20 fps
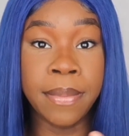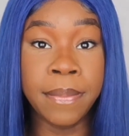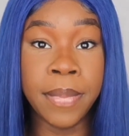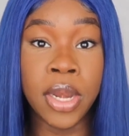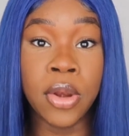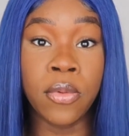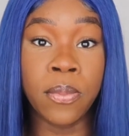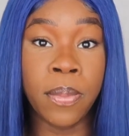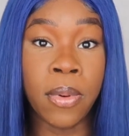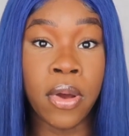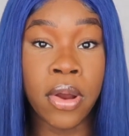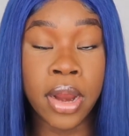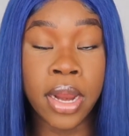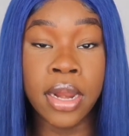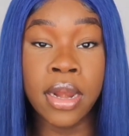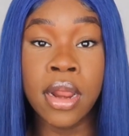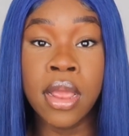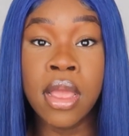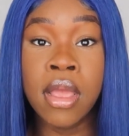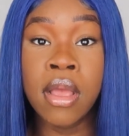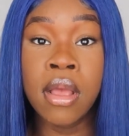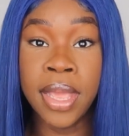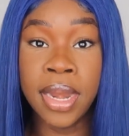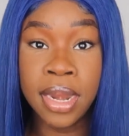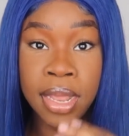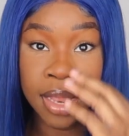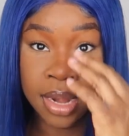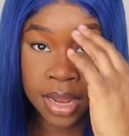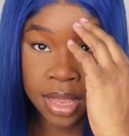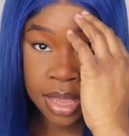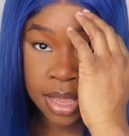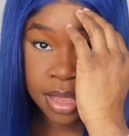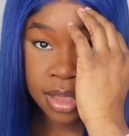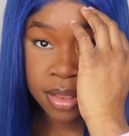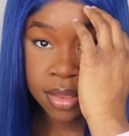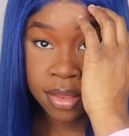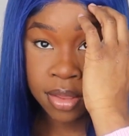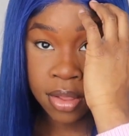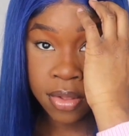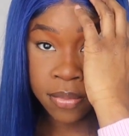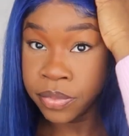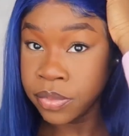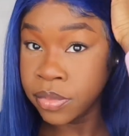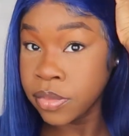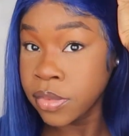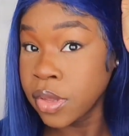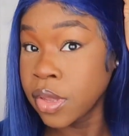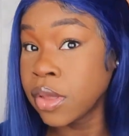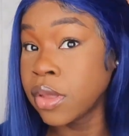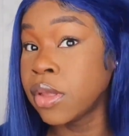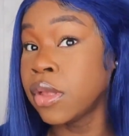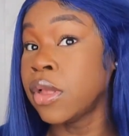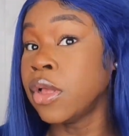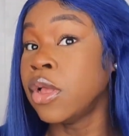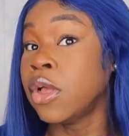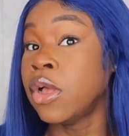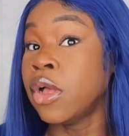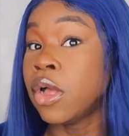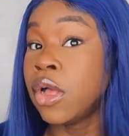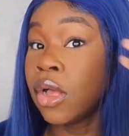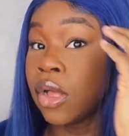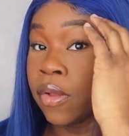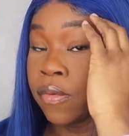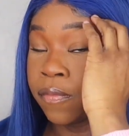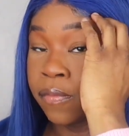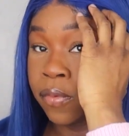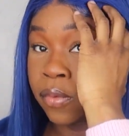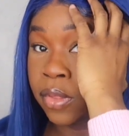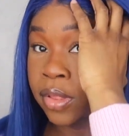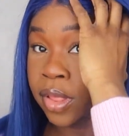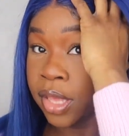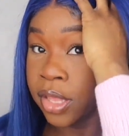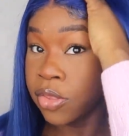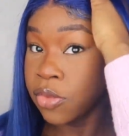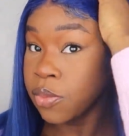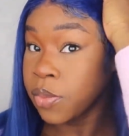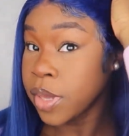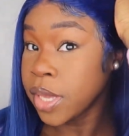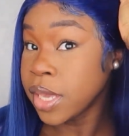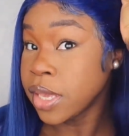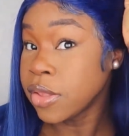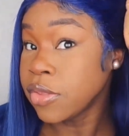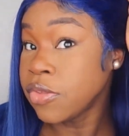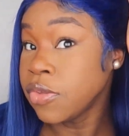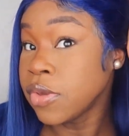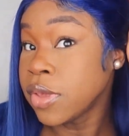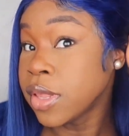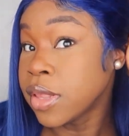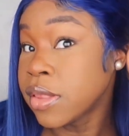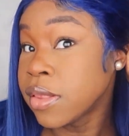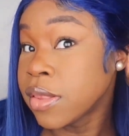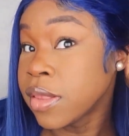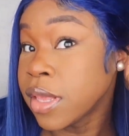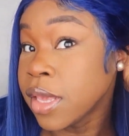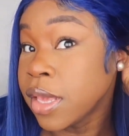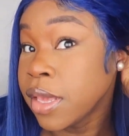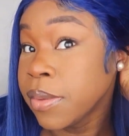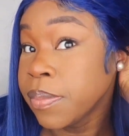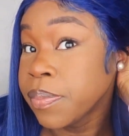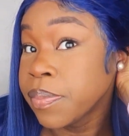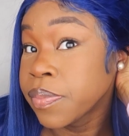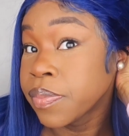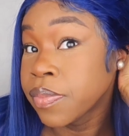middle part, and it is a full lace wig, as you can see.